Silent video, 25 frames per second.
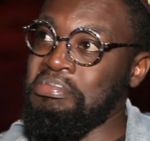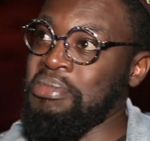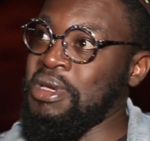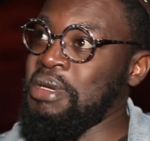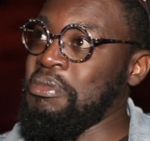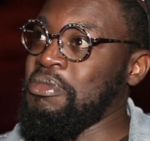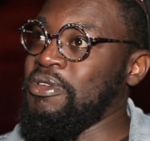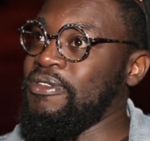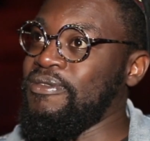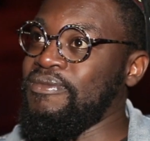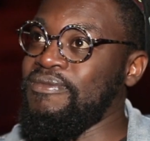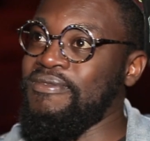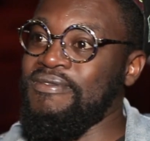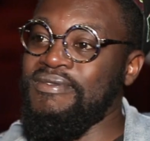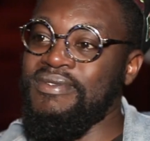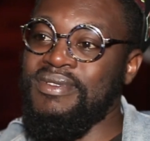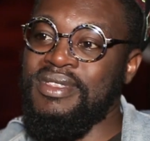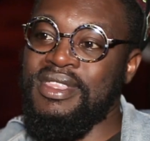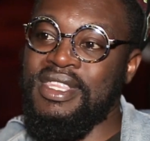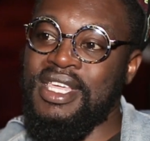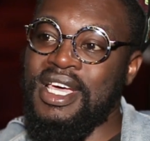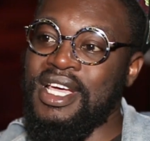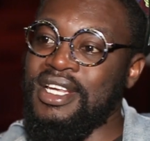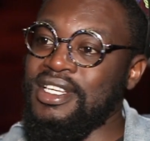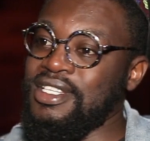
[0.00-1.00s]
maybe
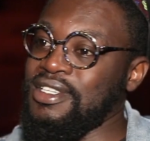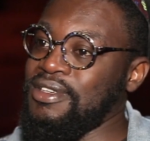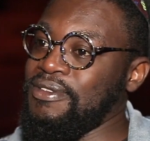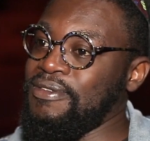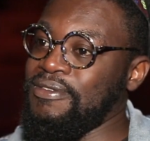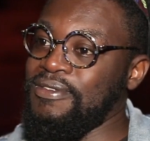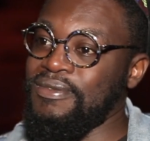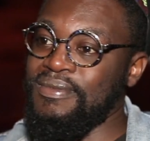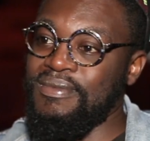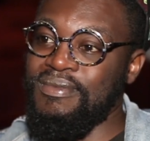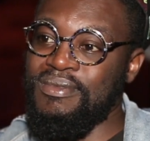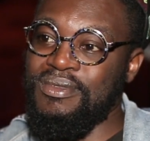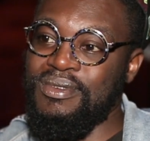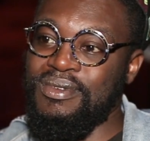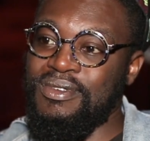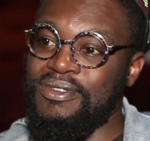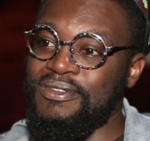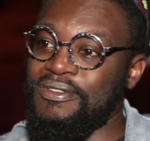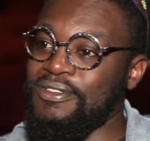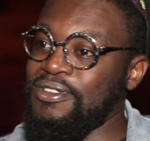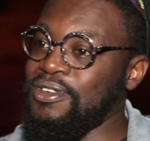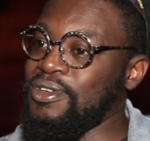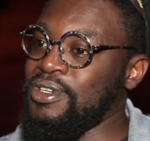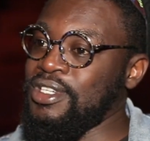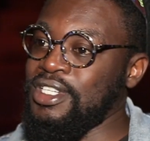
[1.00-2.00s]
30,
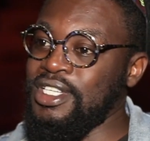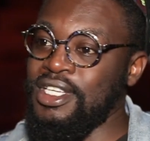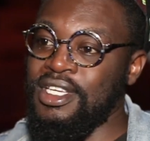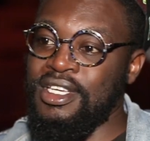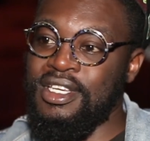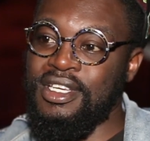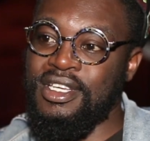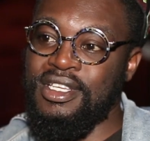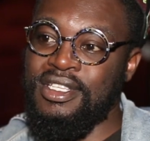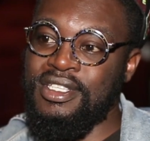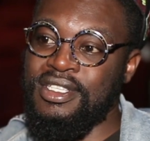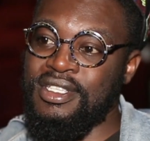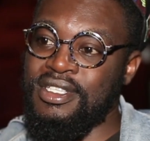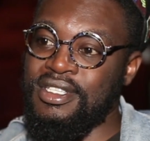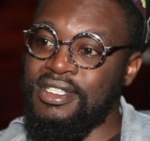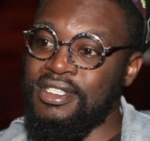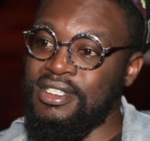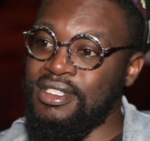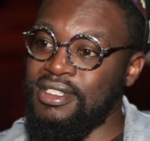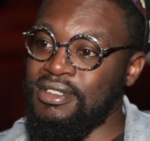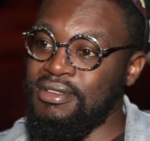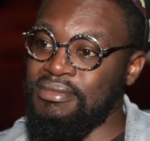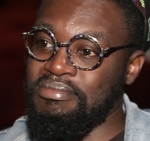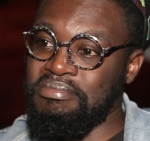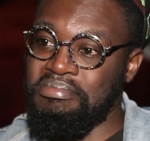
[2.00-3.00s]
40 years
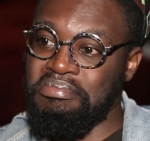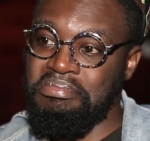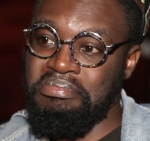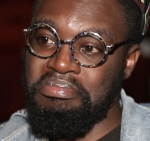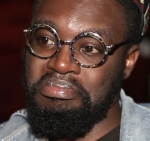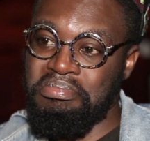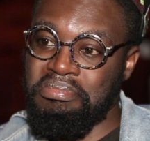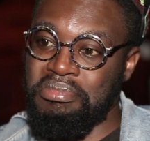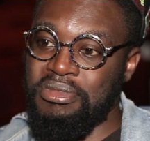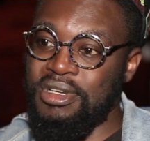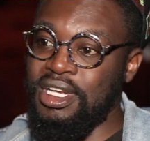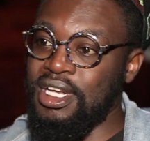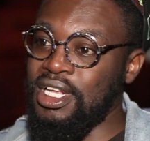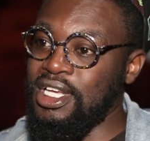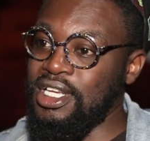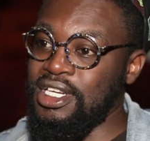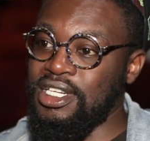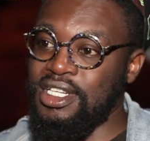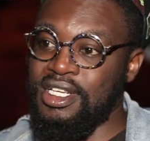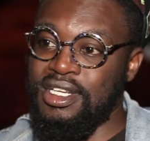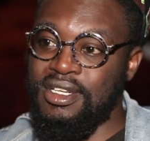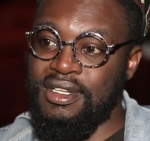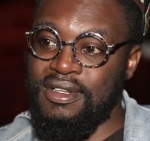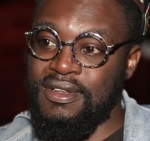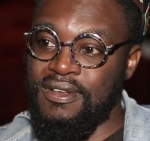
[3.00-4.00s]

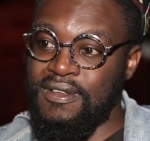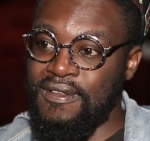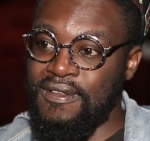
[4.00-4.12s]
later.